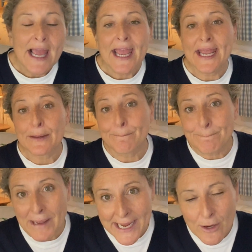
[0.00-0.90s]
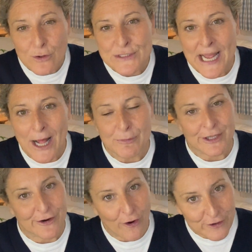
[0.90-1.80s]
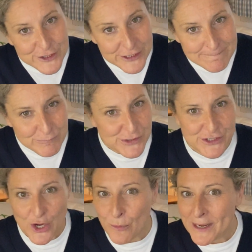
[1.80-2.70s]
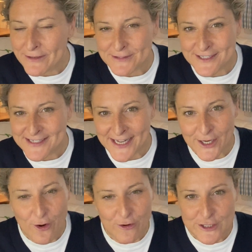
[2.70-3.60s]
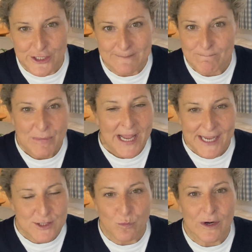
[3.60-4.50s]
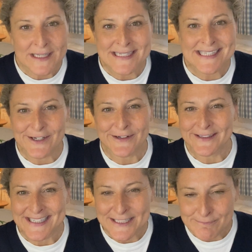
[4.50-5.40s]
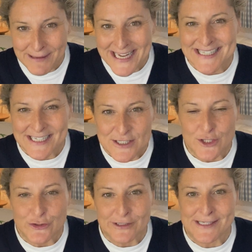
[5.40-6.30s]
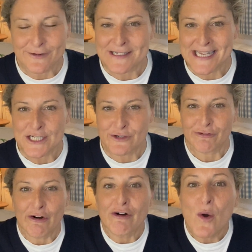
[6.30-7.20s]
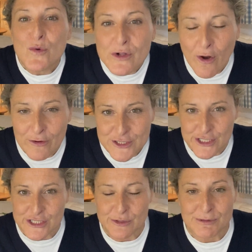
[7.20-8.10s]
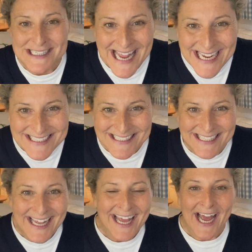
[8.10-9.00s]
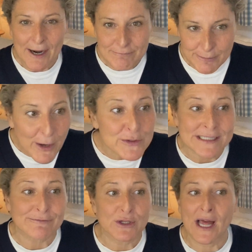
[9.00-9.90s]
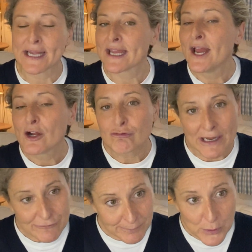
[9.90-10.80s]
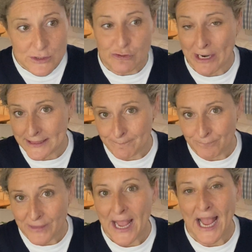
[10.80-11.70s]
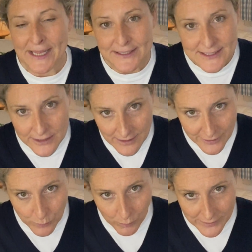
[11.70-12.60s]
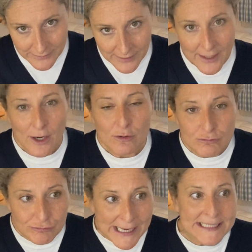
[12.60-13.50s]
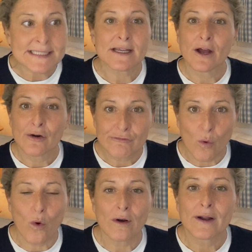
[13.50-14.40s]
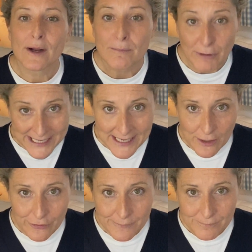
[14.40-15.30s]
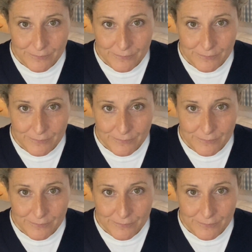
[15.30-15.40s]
It may also help with your collagen. So many of us are taking collagen. It's worth considering these basic nutrients that are essential for our own collagen to protect it and promote it, if you like. Great for bone strength. And it's another one great for brain health.